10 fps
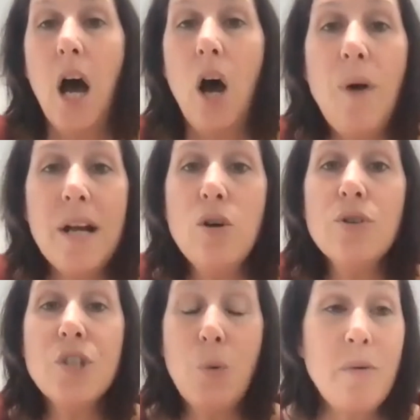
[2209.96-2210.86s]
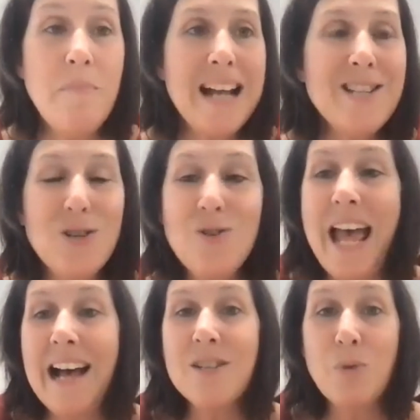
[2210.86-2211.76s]
All right, cool. So what we might do
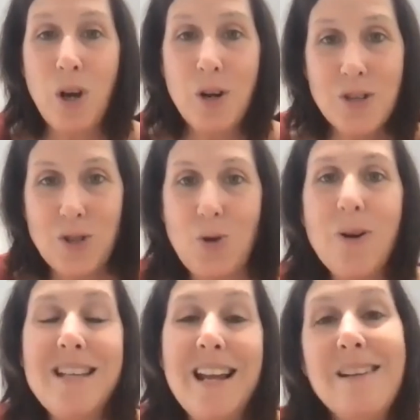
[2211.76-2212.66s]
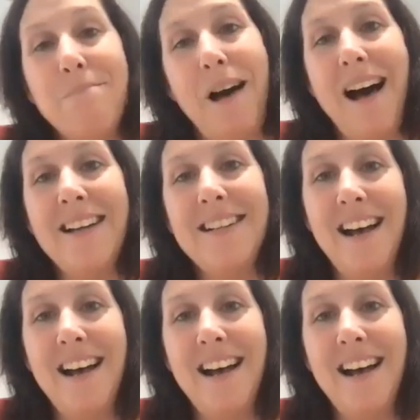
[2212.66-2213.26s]
now is we'll go to the storytelling part.